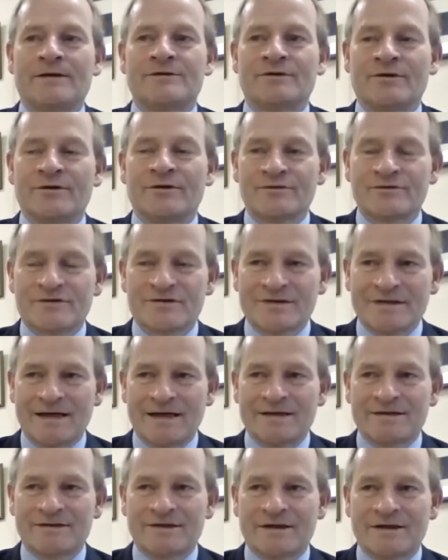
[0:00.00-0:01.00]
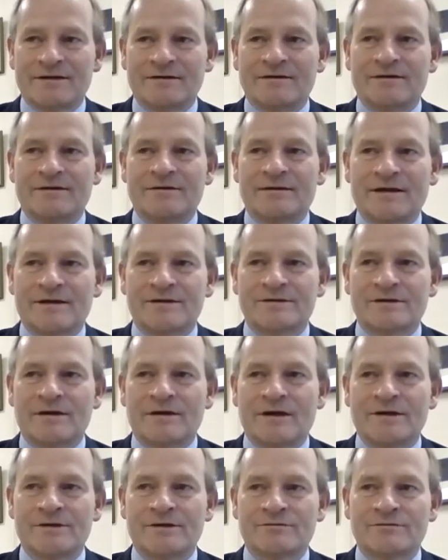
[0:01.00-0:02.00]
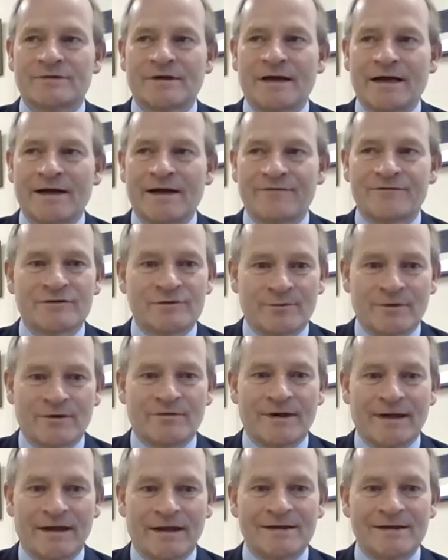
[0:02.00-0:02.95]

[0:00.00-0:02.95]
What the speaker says: understanding that I don't have to agree.